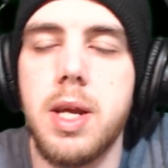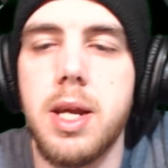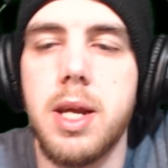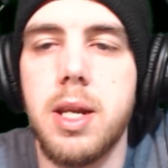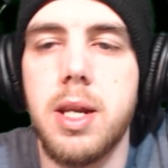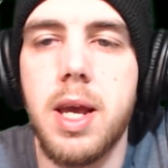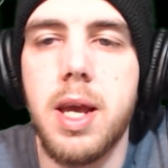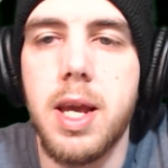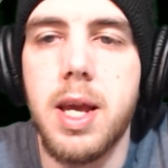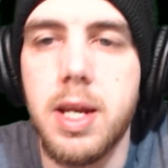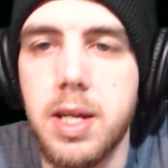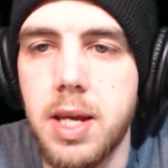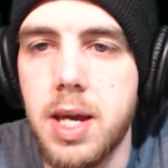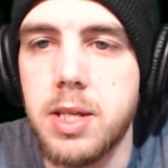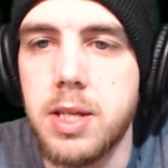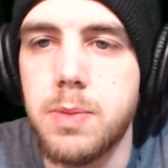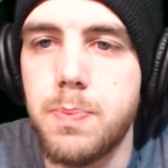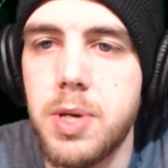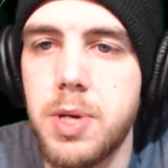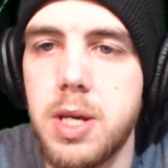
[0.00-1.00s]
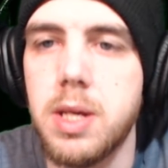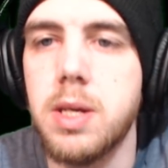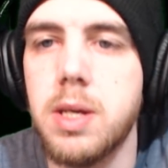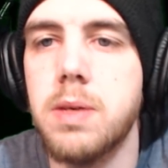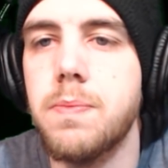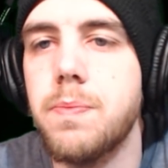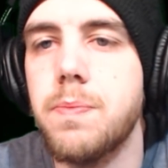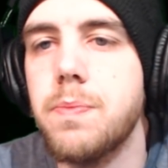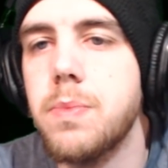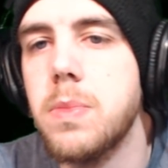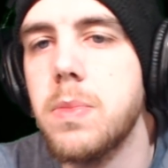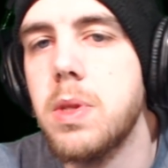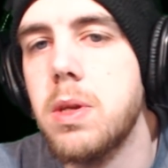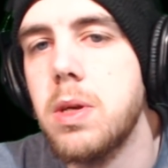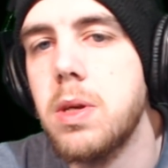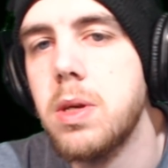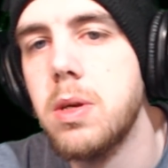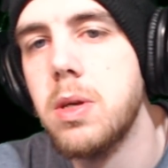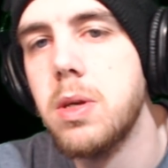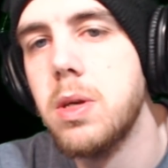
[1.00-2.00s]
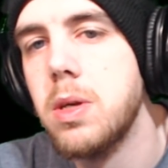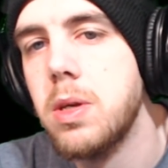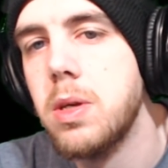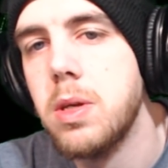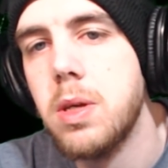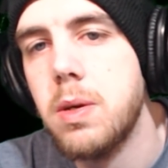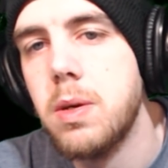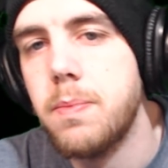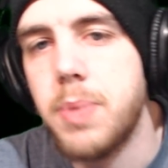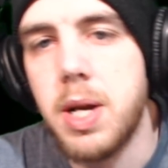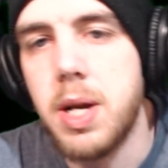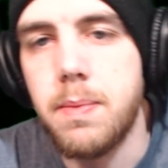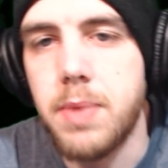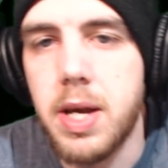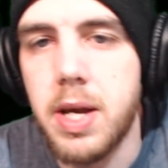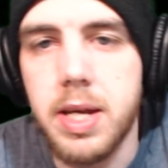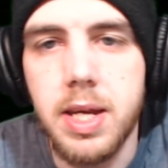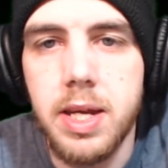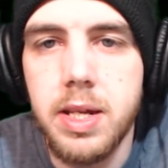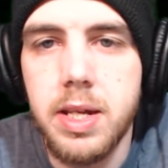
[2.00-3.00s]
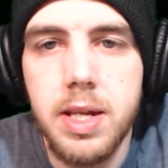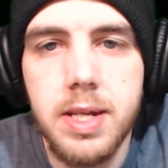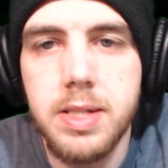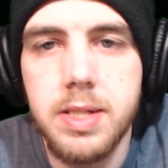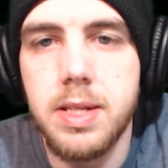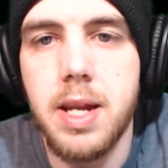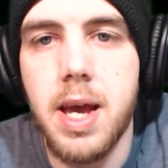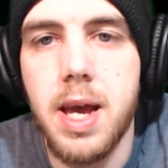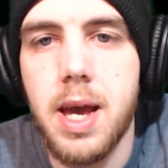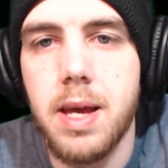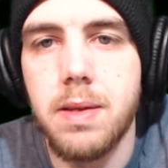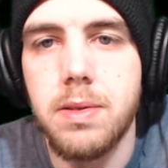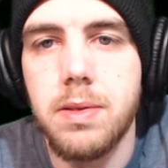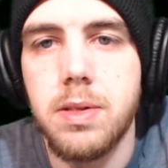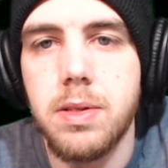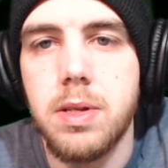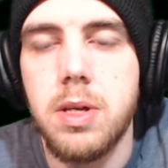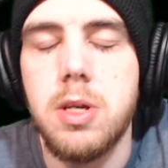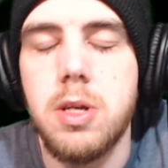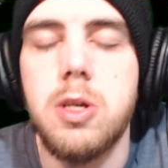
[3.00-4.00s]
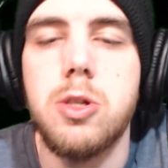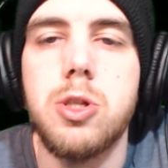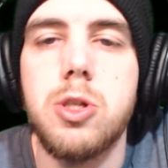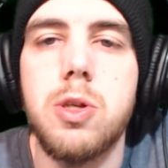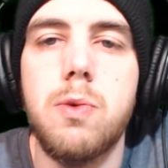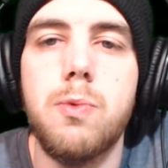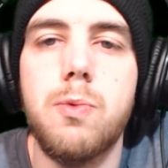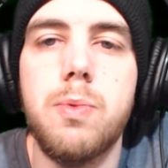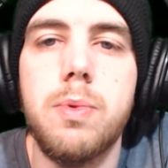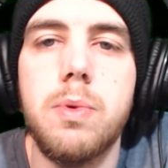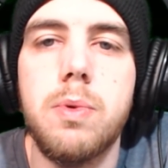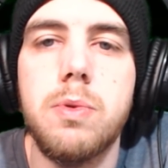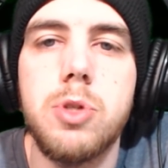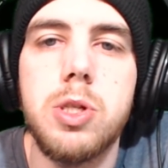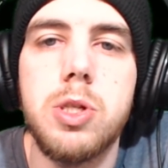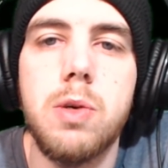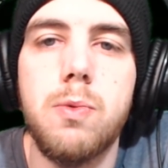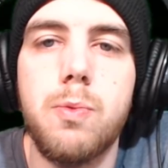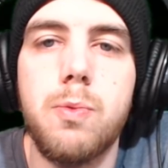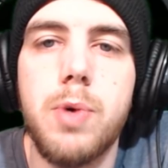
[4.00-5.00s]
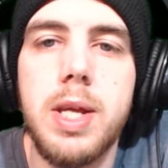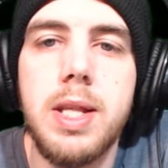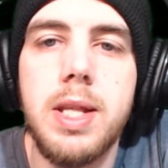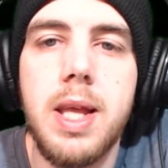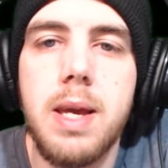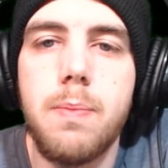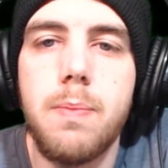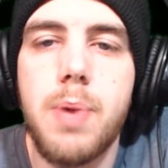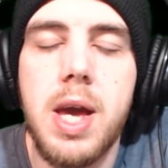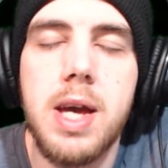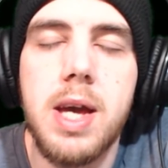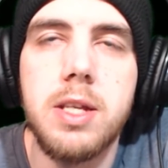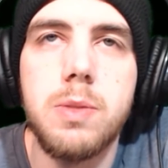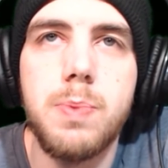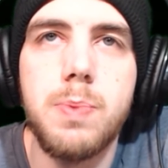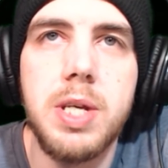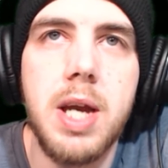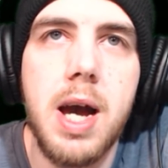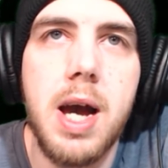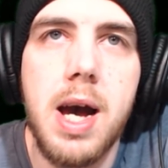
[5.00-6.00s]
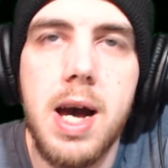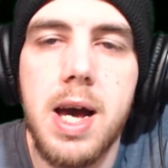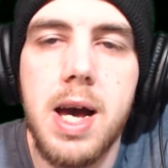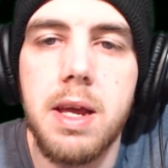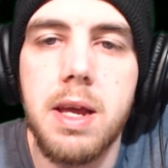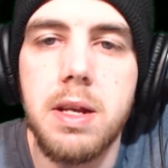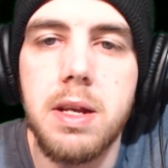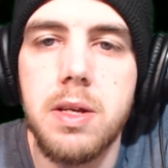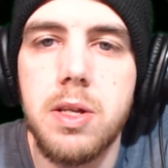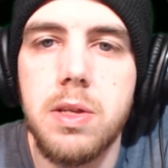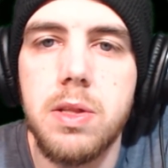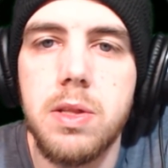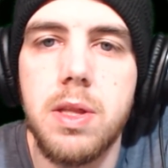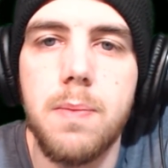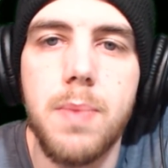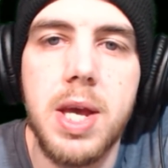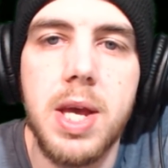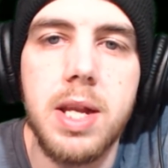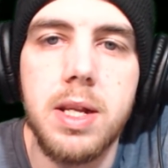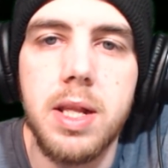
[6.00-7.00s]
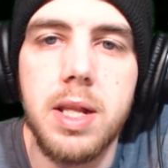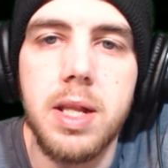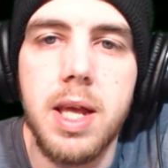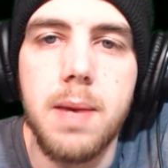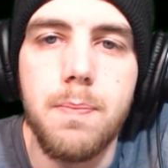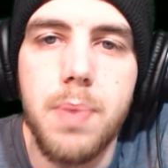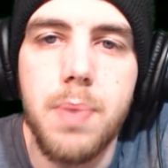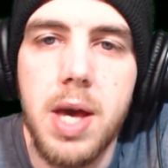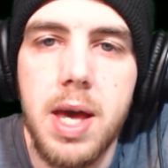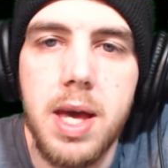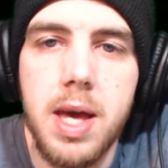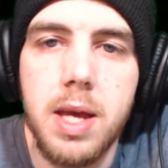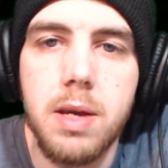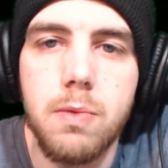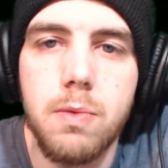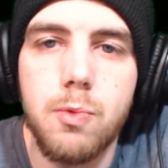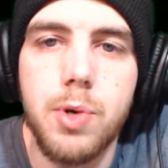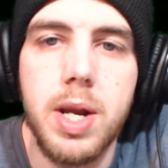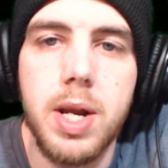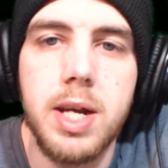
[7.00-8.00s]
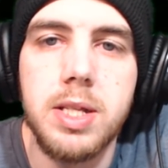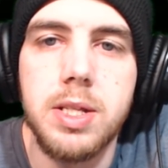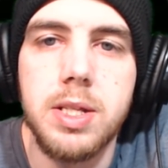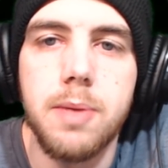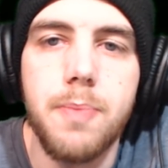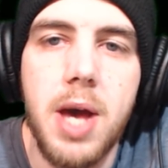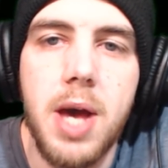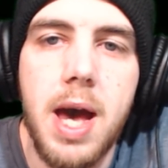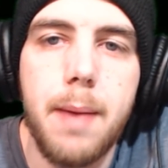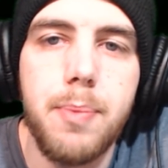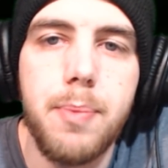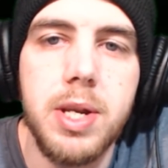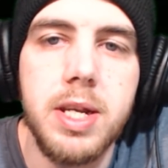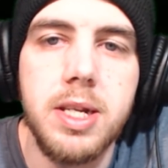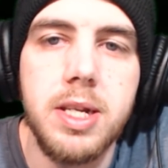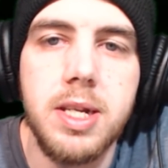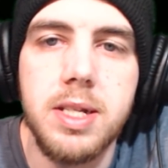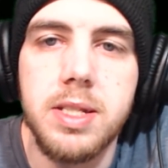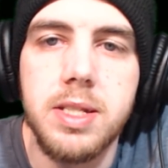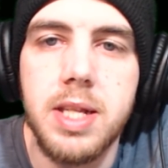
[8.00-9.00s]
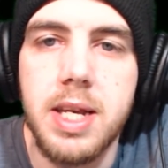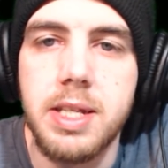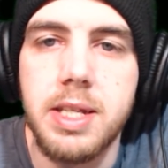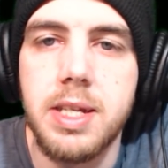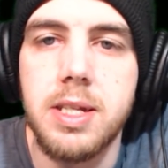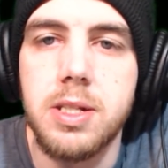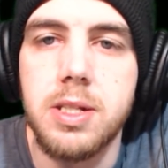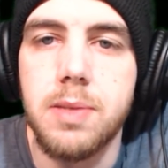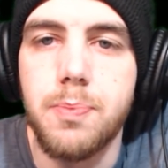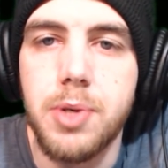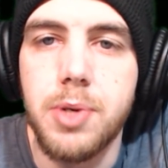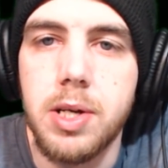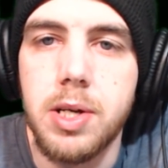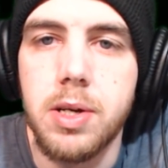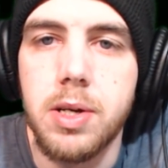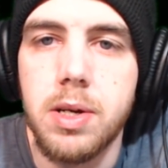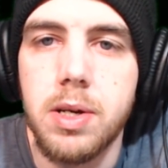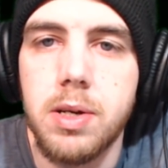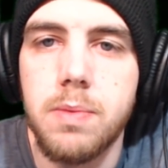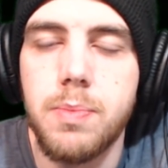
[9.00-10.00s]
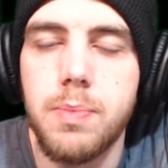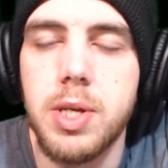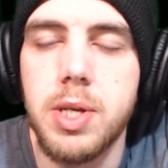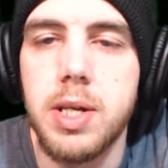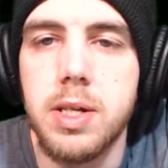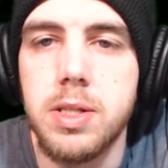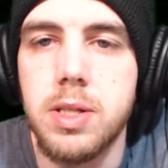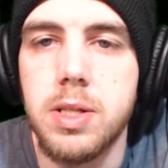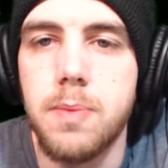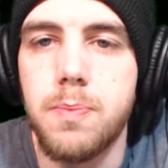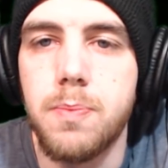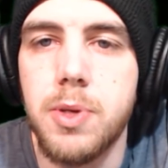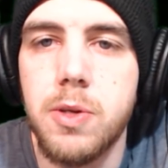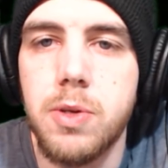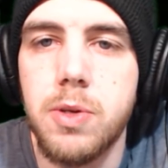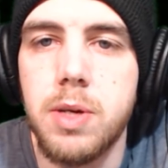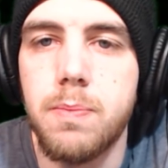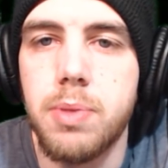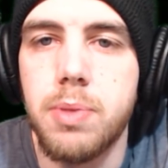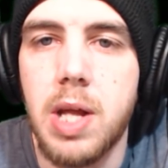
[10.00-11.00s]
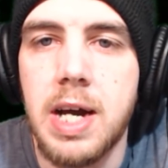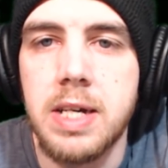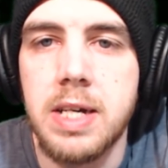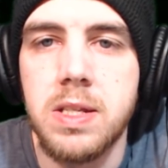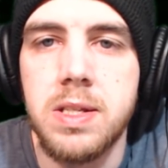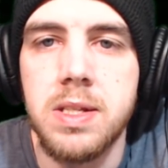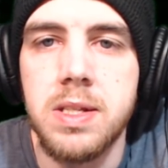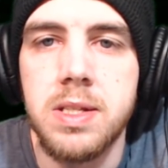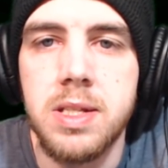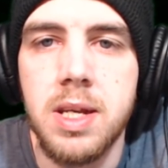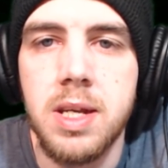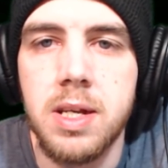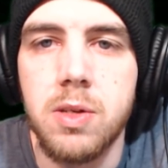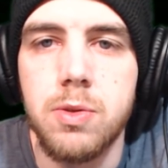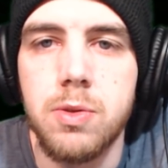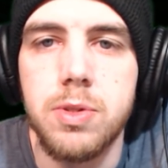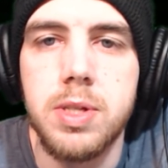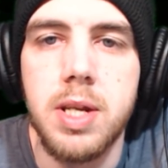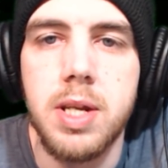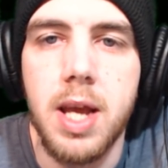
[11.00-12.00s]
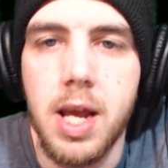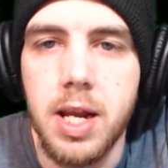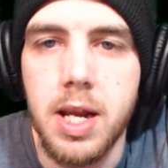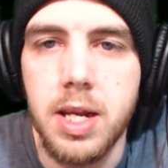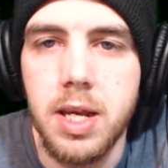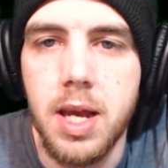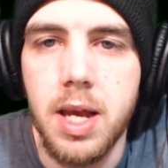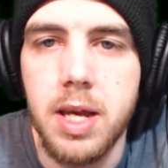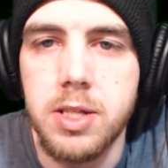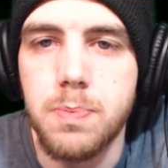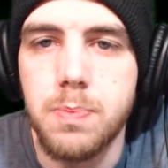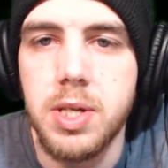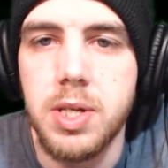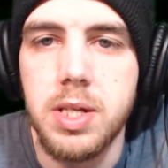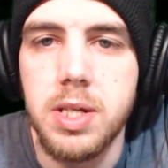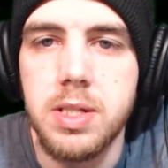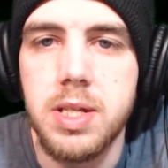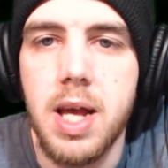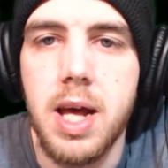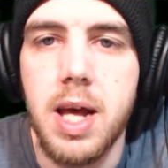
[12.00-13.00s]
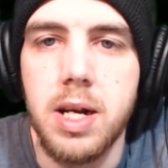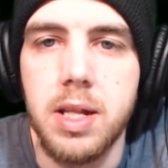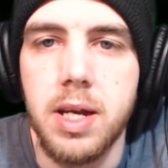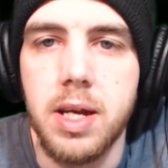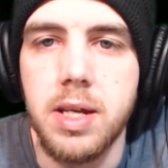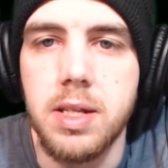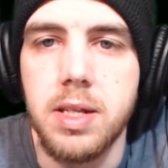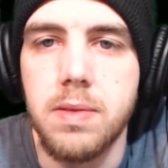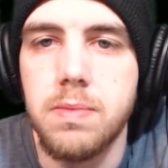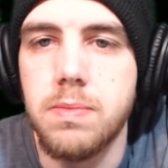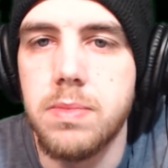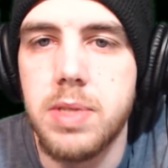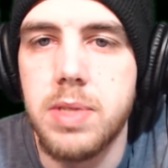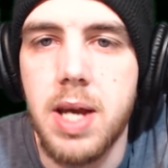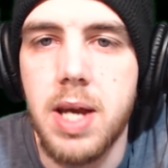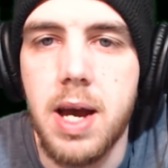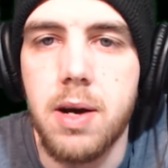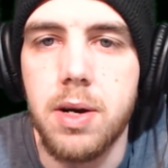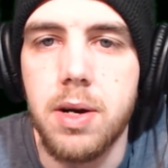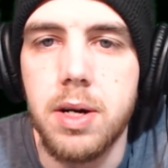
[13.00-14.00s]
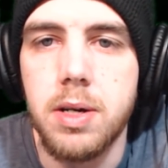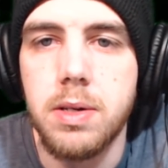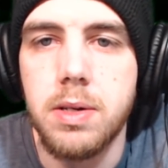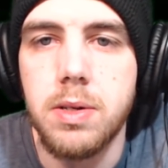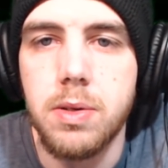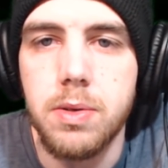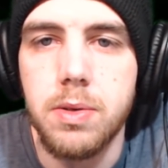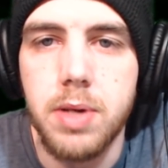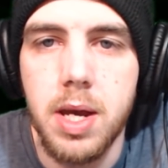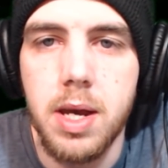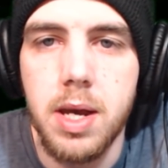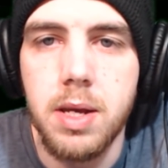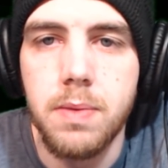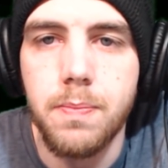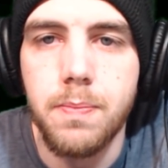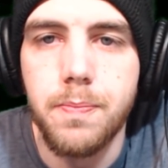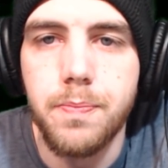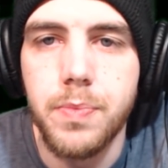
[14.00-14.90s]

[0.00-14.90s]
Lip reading: ADS-B. But I'm not getting into that. So when they pass behind the Mandalay Bay, what ends up happening is they disappear, because the building blocks the signal to the ADS-B satellite tower, okay?